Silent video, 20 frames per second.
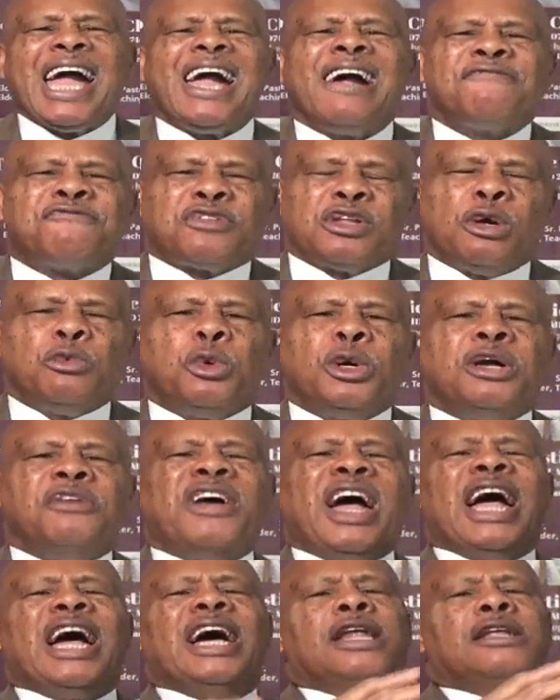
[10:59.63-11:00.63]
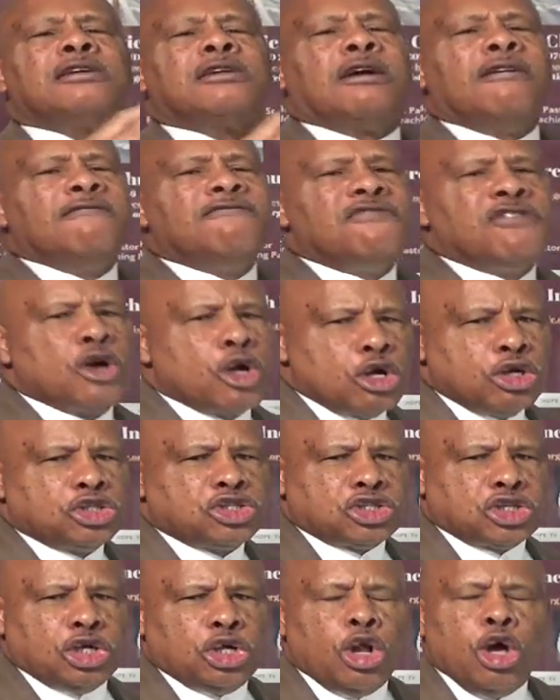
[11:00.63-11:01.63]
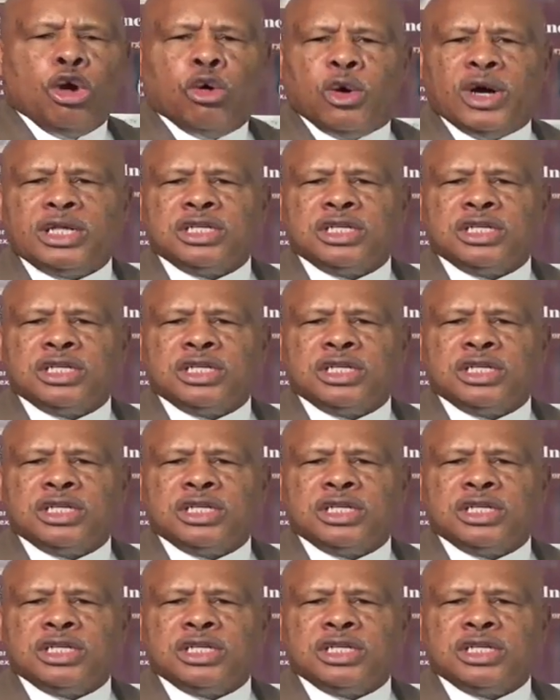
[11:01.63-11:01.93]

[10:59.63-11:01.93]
after we've had conversion. What